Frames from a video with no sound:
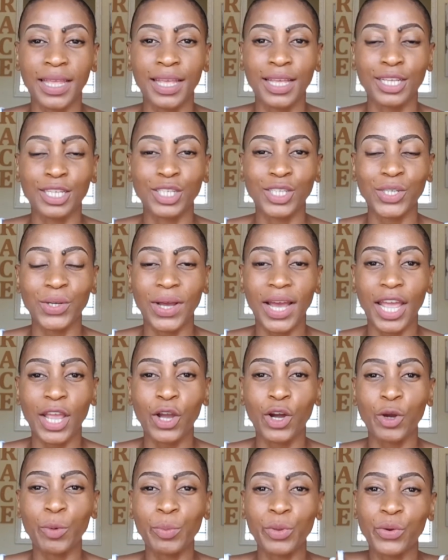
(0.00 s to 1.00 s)
So I
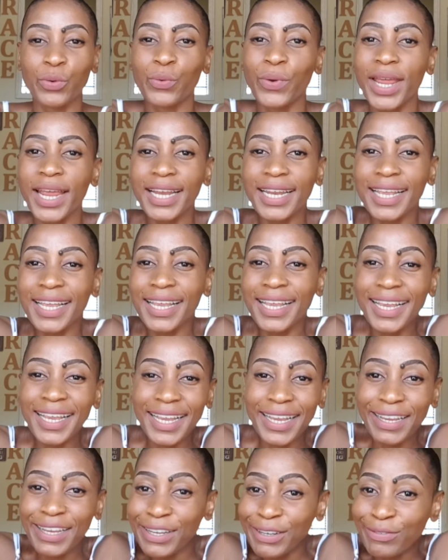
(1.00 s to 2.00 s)
hope you're
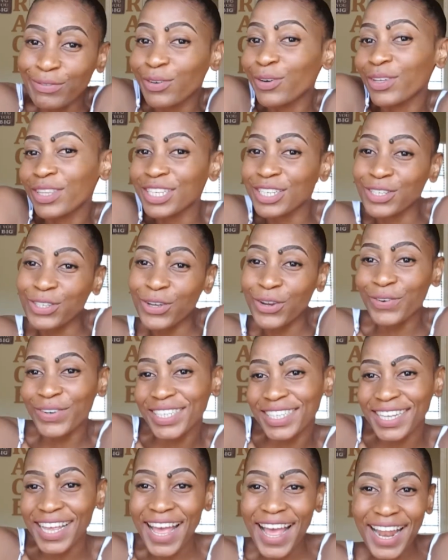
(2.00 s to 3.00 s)
ready for the
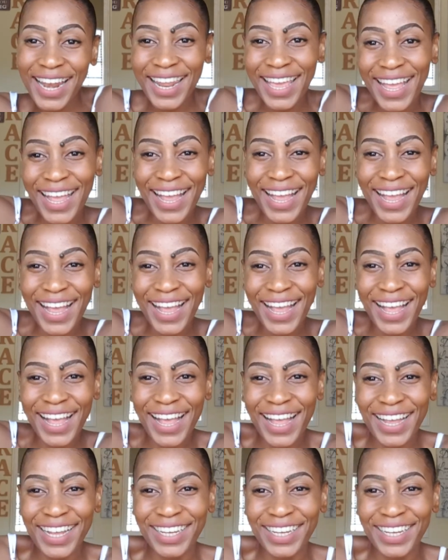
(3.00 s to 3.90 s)
storytelling.